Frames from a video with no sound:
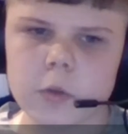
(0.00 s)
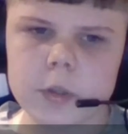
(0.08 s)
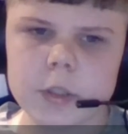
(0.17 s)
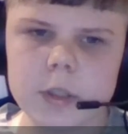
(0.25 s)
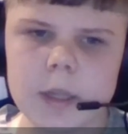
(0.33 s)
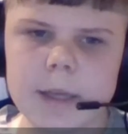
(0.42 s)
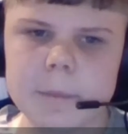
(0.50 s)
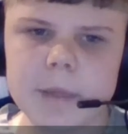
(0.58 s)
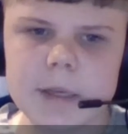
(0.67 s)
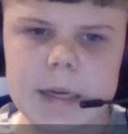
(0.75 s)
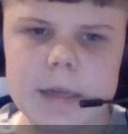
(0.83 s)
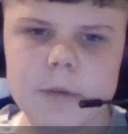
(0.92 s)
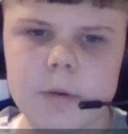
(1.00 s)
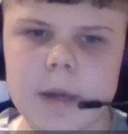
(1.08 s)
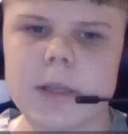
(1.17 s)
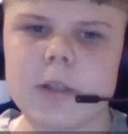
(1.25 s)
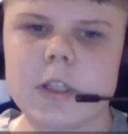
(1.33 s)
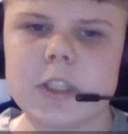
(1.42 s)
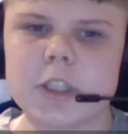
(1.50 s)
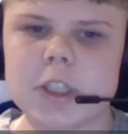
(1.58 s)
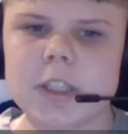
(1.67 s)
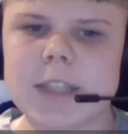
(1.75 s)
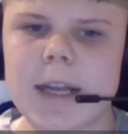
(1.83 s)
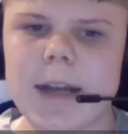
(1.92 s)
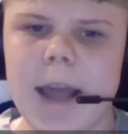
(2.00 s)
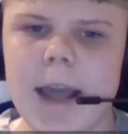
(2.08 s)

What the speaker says: or delay midnight regulations and